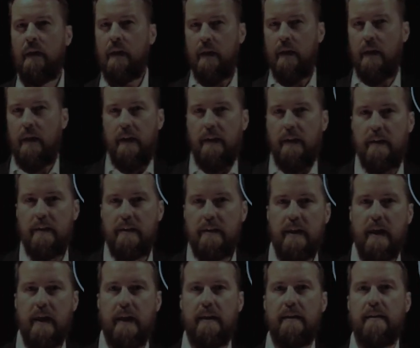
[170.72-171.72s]
in the
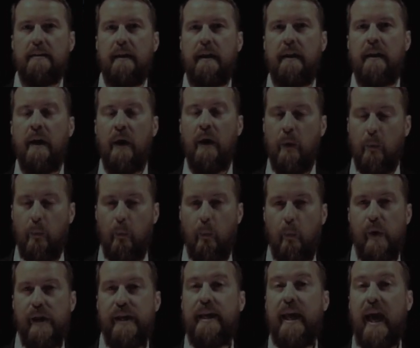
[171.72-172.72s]
sense that
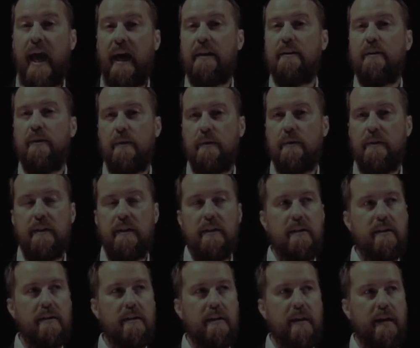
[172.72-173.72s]
we can do
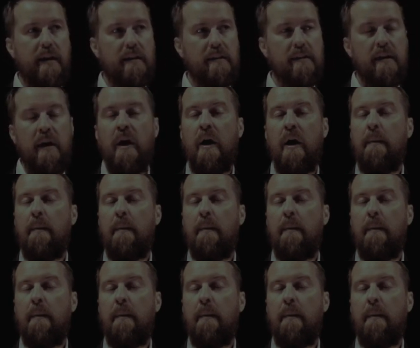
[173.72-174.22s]
these things,